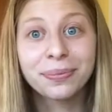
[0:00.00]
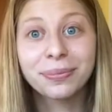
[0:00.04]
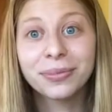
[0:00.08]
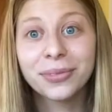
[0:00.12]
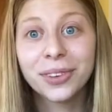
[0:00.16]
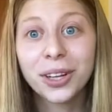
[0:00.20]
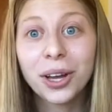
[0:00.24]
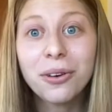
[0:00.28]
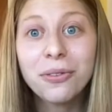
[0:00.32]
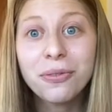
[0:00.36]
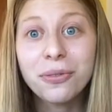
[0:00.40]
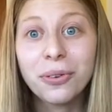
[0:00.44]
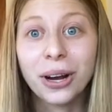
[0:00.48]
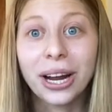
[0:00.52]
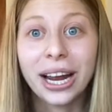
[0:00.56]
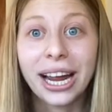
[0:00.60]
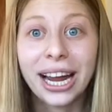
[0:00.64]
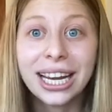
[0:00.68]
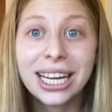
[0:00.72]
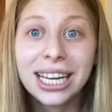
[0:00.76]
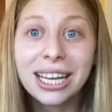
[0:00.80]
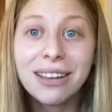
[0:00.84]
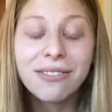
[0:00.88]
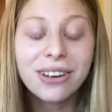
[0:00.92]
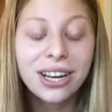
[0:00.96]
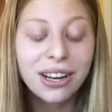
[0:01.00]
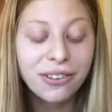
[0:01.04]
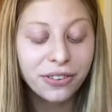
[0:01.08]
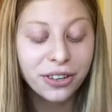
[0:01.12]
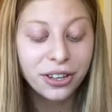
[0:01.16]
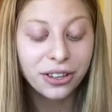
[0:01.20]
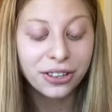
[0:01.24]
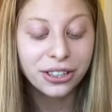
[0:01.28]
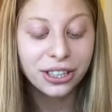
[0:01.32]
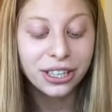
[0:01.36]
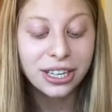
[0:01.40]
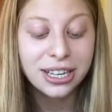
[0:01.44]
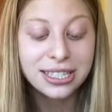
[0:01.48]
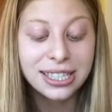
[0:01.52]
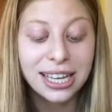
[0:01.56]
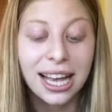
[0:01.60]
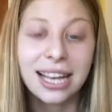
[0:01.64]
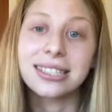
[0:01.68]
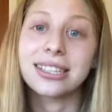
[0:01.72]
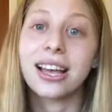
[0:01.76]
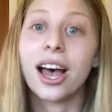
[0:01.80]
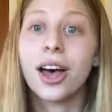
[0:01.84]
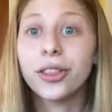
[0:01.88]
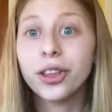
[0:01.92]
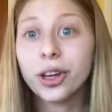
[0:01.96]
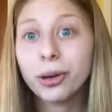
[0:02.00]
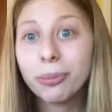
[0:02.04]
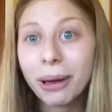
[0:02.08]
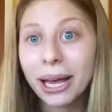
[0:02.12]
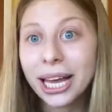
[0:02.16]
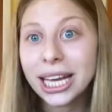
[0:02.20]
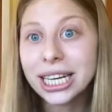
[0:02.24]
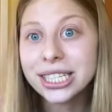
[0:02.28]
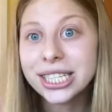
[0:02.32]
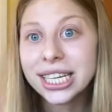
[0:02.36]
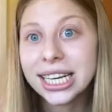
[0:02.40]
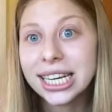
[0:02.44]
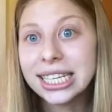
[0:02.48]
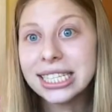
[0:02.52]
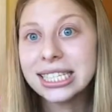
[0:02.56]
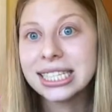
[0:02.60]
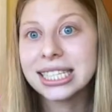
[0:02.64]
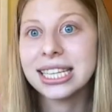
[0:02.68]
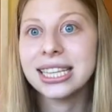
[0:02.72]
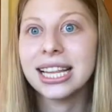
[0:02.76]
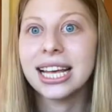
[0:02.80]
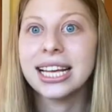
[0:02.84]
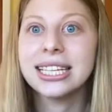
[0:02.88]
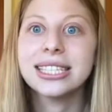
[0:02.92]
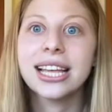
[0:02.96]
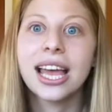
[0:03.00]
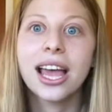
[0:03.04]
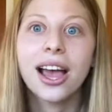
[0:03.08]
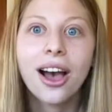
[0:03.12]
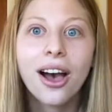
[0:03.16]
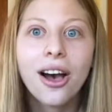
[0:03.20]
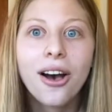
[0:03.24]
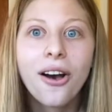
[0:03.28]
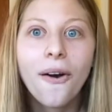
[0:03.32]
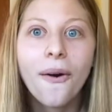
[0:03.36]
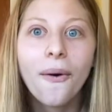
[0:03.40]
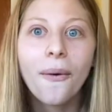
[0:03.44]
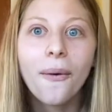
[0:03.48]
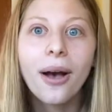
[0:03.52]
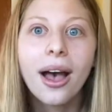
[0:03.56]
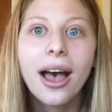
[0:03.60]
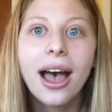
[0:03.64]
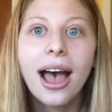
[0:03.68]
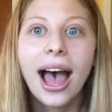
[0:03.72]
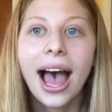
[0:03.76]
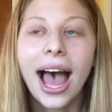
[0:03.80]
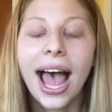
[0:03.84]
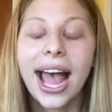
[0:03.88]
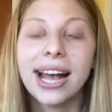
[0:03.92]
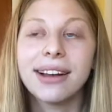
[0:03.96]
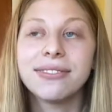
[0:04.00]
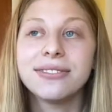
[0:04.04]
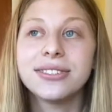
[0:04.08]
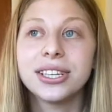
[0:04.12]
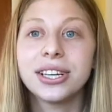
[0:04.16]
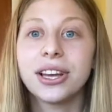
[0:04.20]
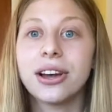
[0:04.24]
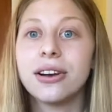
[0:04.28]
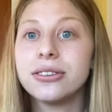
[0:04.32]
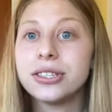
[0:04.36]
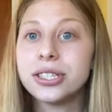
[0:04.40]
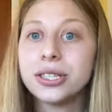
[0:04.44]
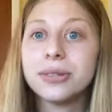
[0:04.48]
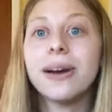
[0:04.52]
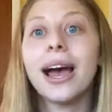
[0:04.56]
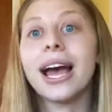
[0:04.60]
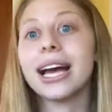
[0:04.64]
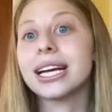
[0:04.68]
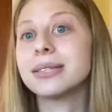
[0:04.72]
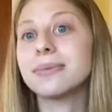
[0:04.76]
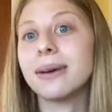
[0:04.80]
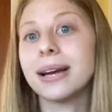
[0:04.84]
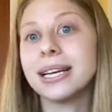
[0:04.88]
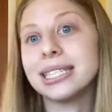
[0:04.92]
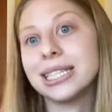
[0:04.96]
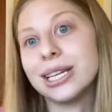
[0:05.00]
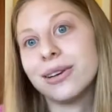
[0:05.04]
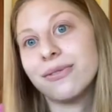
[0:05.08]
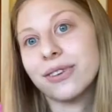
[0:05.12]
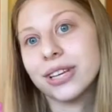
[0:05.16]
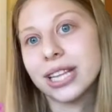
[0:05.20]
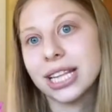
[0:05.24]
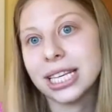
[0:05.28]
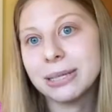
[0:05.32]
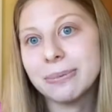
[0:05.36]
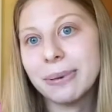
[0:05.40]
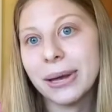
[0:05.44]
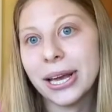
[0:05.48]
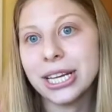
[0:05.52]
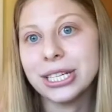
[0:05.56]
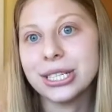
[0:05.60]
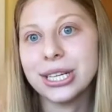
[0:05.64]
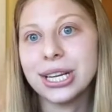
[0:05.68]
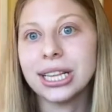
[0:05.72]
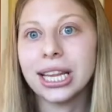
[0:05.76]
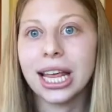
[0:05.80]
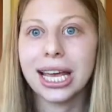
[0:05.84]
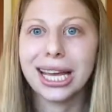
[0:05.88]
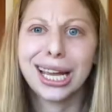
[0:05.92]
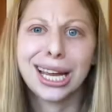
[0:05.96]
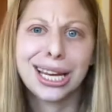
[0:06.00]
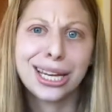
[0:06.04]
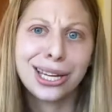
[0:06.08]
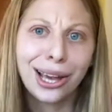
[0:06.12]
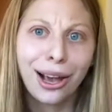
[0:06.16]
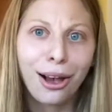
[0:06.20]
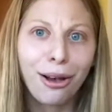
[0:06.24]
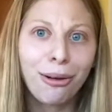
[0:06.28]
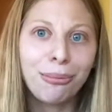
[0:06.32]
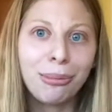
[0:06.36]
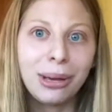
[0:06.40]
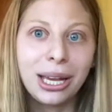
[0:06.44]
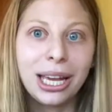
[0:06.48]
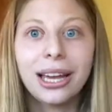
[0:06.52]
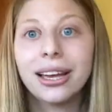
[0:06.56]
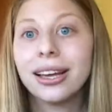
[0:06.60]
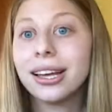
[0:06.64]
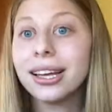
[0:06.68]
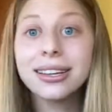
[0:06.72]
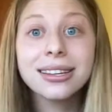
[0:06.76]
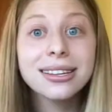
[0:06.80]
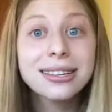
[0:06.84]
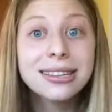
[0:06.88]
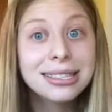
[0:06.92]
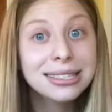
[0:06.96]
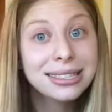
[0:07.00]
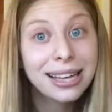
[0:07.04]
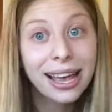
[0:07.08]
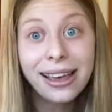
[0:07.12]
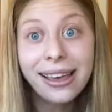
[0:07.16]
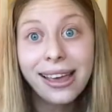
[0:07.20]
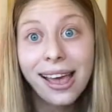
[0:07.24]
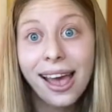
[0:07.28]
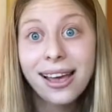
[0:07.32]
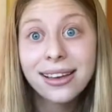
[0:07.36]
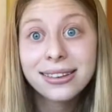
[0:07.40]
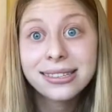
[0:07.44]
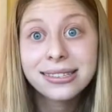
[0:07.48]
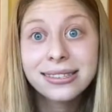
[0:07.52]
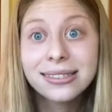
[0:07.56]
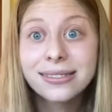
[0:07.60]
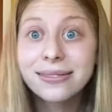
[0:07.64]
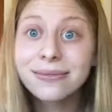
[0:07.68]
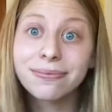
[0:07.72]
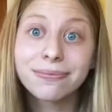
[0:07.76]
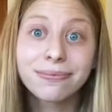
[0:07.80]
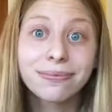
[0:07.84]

go for it. And even if your nurse has other patients and they say, oh, I have to go do XYZ for this patient, like, can you help me? Say yes.